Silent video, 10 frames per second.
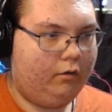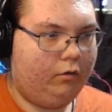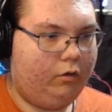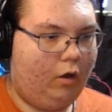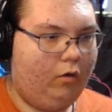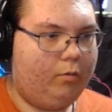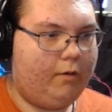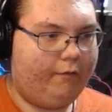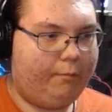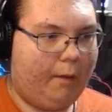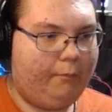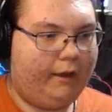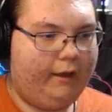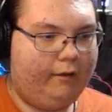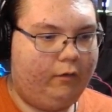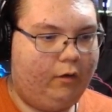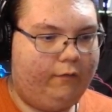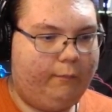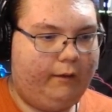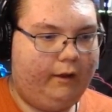Don't come after me, I'm not here, you don't
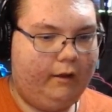see me.